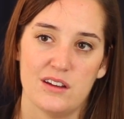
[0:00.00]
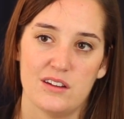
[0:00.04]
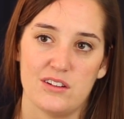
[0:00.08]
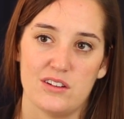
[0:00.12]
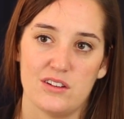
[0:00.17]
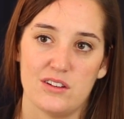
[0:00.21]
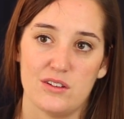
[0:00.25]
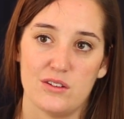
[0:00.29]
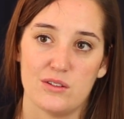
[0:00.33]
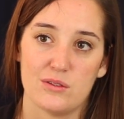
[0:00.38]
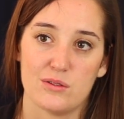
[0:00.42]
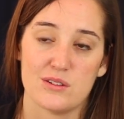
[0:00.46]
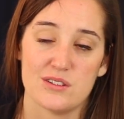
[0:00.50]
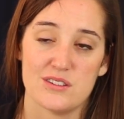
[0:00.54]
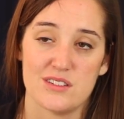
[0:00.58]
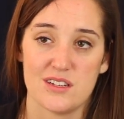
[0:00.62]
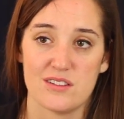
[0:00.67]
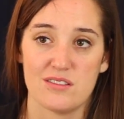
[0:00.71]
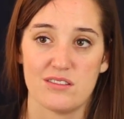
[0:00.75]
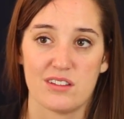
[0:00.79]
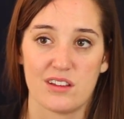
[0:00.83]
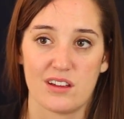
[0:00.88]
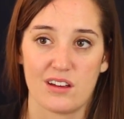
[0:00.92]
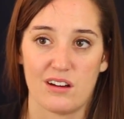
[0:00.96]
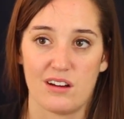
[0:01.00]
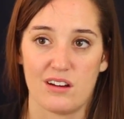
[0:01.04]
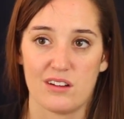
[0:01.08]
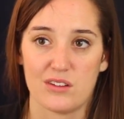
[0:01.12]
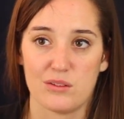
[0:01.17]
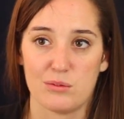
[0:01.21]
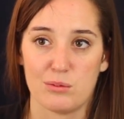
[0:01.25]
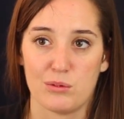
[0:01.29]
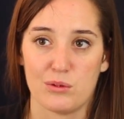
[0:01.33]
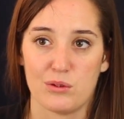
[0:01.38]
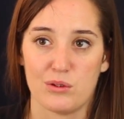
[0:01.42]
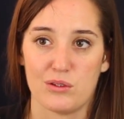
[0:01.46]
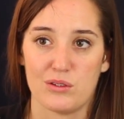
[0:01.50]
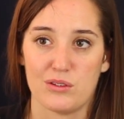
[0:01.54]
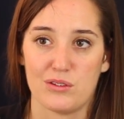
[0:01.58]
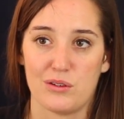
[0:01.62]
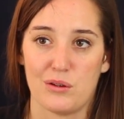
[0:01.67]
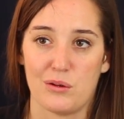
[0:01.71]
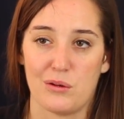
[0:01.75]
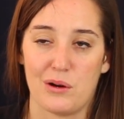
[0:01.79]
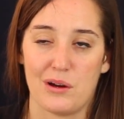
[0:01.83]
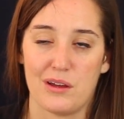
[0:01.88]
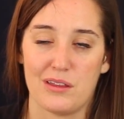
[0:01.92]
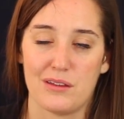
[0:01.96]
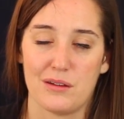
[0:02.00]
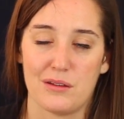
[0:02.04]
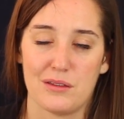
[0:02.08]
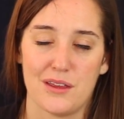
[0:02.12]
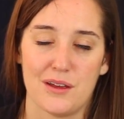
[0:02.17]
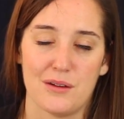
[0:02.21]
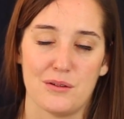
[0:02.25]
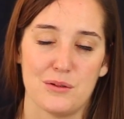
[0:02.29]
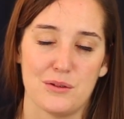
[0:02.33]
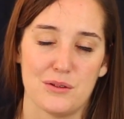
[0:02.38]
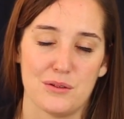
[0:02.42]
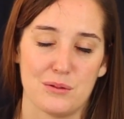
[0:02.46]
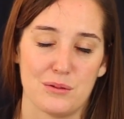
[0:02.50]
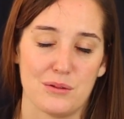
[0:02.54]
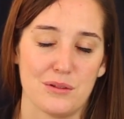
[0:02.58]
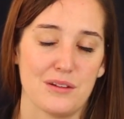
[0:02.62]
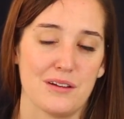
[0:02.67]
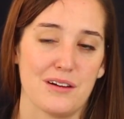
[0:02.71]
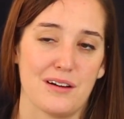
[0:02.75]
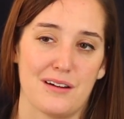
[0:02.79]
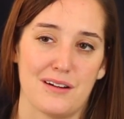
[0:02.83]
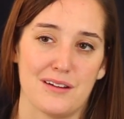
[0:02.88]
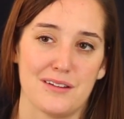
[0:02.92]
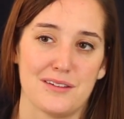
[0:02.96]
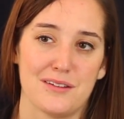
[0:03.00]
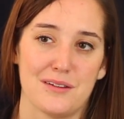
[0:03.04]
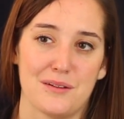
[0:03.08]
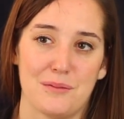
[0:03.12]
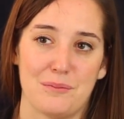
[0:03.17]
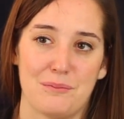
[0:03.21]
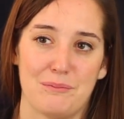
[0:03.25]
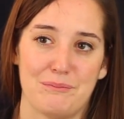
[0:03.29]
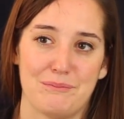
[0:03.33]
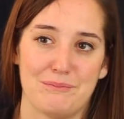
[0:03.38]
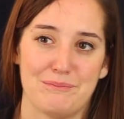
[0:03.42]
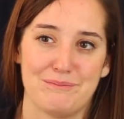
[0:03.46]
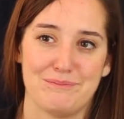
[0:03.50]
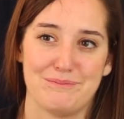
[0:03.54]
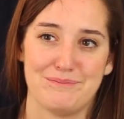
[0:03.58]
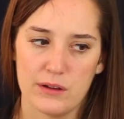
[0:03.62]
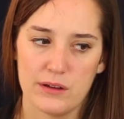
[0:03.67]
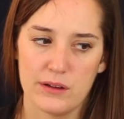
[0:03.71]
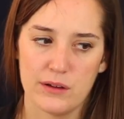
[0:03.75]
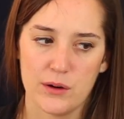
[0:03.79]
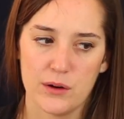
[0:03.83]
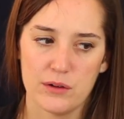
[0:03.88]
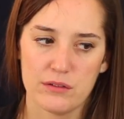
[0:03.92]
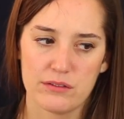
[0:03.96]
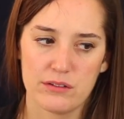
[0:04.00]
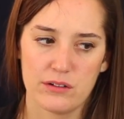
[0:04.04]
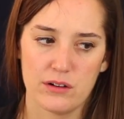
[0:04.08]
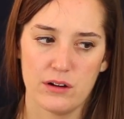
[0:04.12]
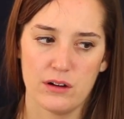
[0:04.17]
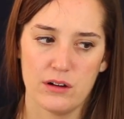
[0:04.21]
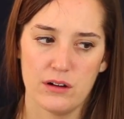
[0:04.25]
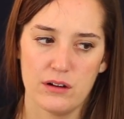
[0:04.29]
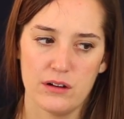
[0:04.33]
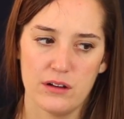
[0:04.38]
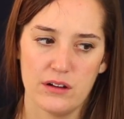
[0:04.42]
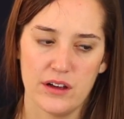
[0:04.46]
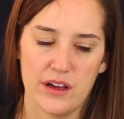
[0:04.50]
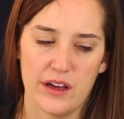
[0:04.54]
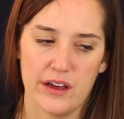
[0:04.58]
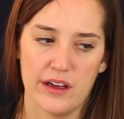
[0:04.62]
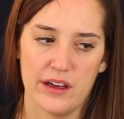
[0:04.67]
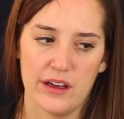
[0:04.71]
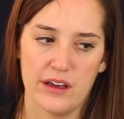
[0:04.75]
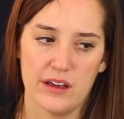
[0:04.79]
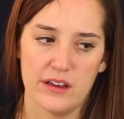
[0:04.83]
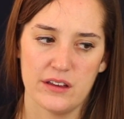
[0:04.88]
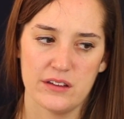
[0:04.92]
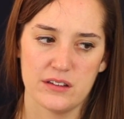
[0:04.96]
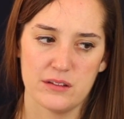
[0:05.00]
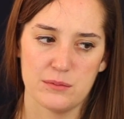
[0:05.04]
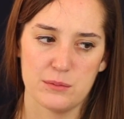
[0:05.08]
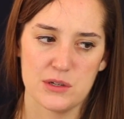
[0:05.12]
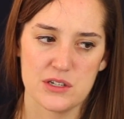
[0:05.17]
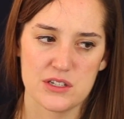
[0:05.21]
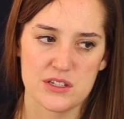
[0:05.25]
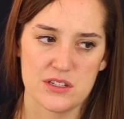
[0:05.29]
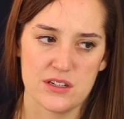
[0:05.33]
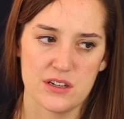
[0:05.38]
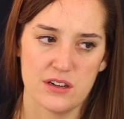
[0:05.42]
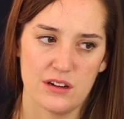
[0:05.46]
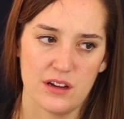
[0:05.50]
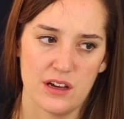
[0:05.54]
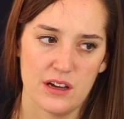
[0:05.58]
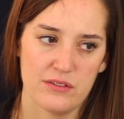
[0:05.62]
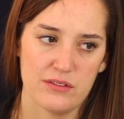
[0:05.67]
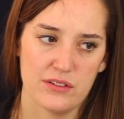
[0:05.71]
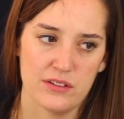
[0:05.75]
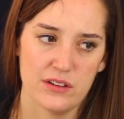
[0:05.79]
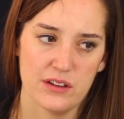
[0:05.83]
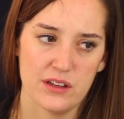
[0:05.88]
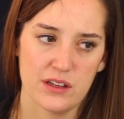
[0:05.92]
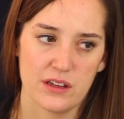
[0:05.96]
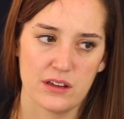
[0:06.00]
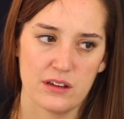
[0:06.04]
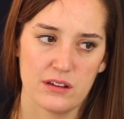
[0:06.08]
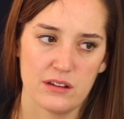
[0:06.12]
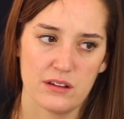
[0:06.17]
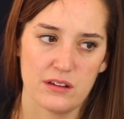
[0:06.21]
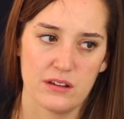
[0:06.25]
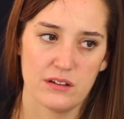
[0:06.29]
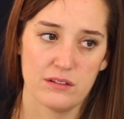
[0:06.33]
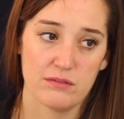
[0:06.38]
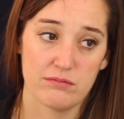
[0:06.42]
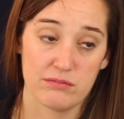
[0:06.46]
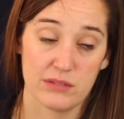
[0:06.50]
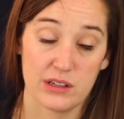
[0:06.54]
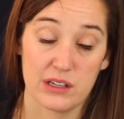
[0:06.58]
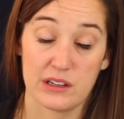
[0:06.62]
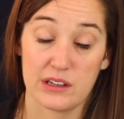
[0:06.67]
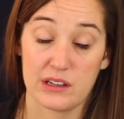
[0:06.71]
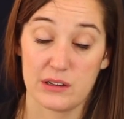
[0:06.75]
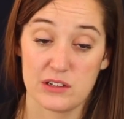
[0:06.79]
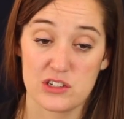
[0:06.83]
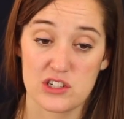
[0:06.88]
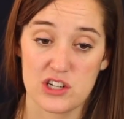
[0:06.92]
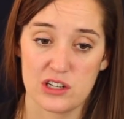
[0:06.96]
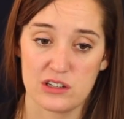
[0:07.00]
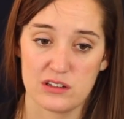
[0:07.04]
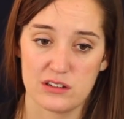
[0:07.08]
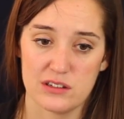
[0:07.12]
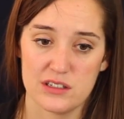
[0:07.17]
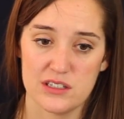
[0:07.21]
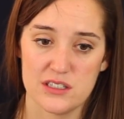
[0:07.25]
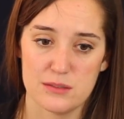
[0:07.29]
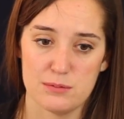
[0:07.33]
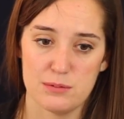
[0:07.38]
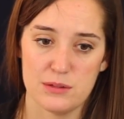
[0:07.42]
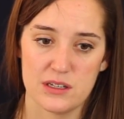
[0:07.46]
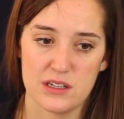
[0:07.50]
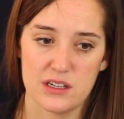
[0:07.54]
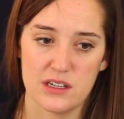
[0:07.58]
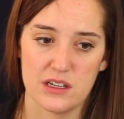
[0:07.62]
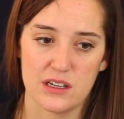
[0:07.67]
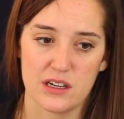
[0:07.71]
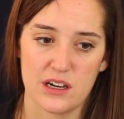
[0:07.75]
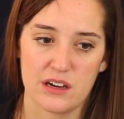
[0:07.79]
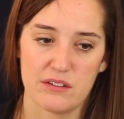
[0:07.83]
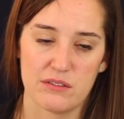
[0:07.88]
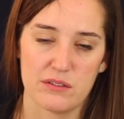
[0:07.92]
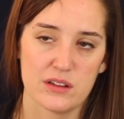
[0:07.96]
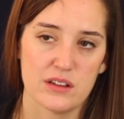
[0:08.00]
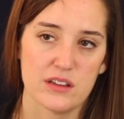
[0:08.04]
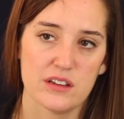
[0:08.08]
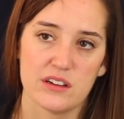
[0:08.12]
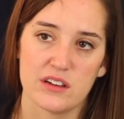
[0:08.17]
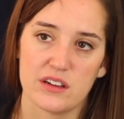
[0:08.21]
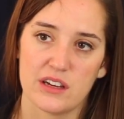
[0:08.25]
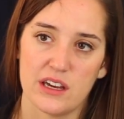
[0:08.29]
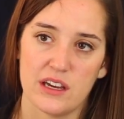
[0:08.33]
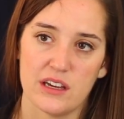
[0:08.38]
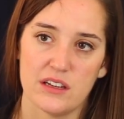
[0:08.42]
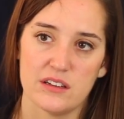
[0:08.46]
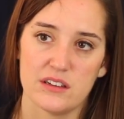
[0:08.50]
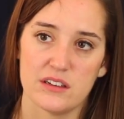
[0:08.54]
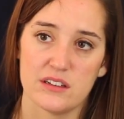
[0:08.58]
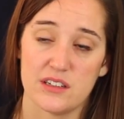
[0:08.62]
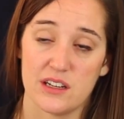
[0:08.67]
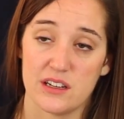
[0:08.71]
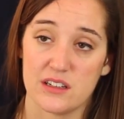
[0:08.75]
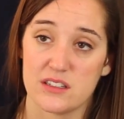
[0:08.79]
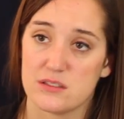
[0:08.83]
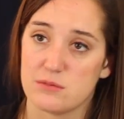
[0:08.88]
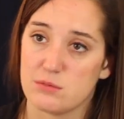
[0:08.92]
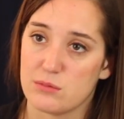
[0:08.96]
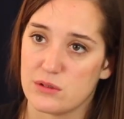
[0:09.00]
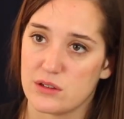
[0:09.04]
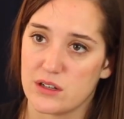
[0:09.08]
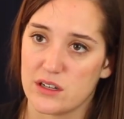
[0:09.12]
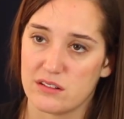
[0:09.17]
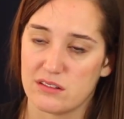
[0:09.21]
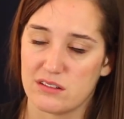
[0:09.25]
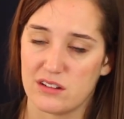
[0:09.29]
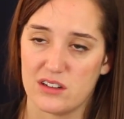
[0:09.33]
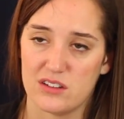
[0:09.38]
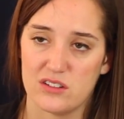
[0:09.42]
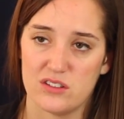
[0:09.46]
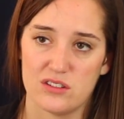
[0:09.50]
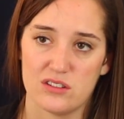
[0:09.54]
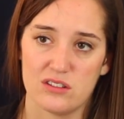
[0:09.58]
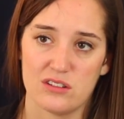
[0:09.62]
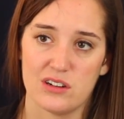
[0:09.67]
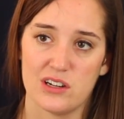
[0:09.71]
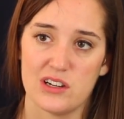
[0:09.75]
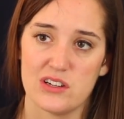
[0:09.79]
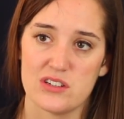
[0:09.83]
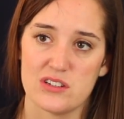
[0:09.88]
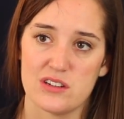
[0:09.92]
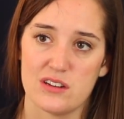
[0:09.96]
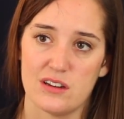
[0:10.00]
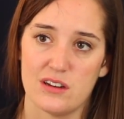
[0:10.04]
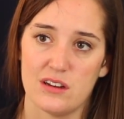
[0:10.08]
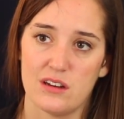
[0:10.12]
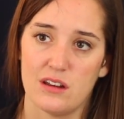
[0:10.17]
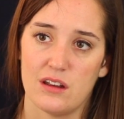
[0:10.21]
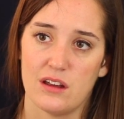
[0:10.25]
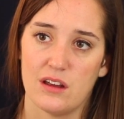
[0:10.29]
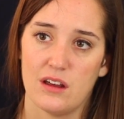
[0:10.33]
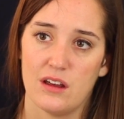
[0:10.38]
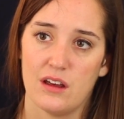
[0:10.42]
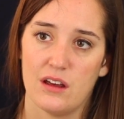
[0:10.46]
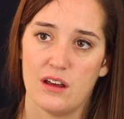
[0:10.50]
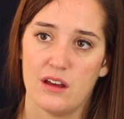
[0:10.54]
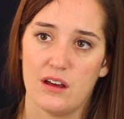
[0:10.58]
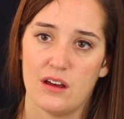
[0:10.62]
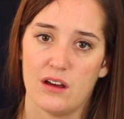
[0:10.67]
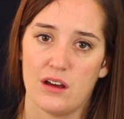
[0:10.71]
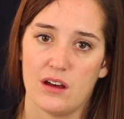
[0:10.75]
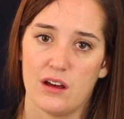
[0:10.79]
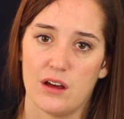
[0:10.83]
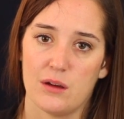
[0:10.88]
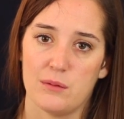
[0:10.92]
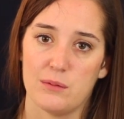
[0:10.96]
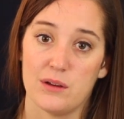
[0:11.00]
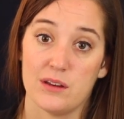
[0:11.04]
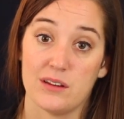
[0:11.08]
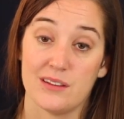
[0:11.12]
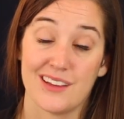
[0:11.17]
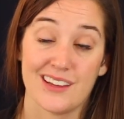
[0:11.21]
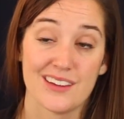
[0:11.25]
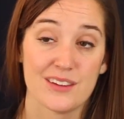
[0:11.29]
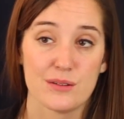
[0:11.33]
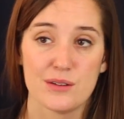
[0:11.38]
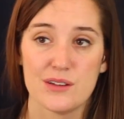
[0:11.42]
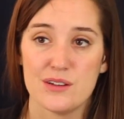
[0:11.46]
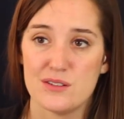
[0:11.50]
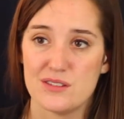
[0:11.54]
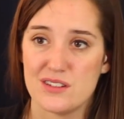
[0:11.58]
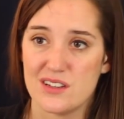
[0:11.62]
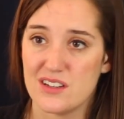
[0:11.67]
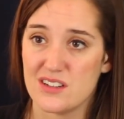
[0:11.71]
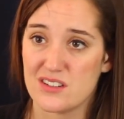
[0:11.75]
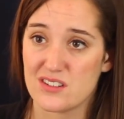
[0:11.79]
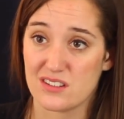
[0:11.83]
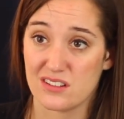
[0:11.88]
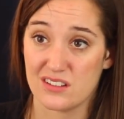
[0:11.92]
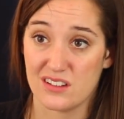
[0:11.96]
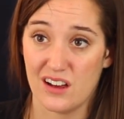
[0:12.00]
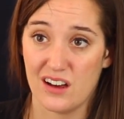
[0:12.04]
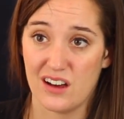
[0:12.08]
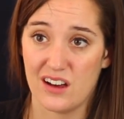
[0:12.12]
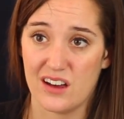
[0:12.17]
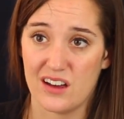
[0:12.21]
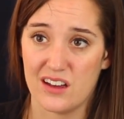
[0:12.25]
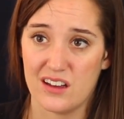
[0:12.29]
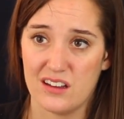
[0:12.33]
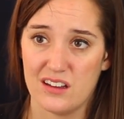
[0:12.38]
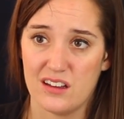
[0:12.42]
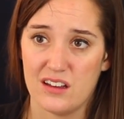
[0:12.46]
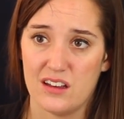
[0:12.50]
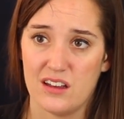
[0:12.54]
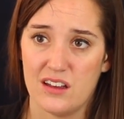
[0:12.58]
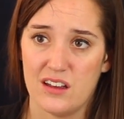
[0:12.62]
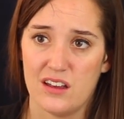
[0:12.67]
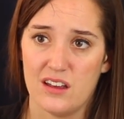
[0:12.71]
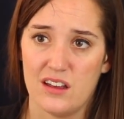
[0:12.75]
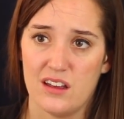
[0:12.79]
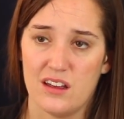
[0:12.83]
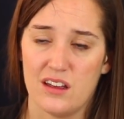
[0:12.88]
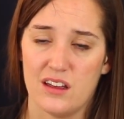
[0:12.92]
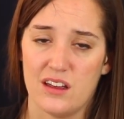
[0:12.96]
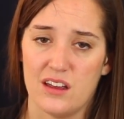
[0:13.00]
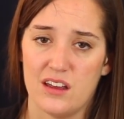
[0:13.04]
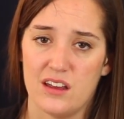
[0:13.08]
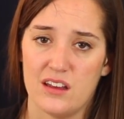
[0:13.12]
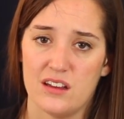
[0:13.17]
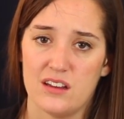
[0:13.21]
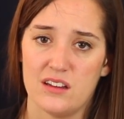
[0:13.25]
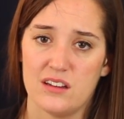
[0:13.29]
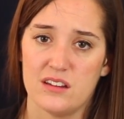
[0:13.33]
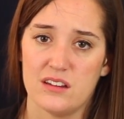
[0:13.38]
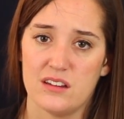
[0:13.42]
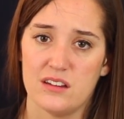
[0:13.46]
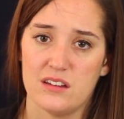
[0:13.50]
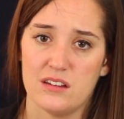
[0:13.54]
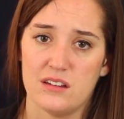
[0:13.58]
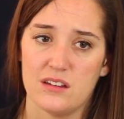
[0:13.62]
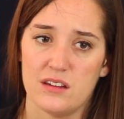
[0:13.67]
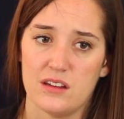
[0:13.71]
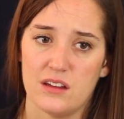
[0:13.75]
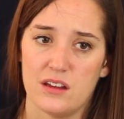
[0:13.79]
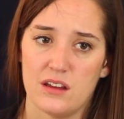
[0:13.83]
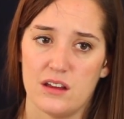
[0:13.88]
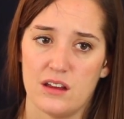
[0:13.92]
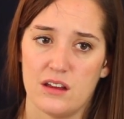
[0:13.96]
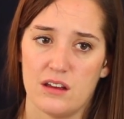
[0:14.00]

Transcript: to receive the gospel. So I thought that was really awesome. Overall, as a missionary, I feel like, generally speaking, I really gained a testimony of the restoration. I mean, that's why you teach a lot. And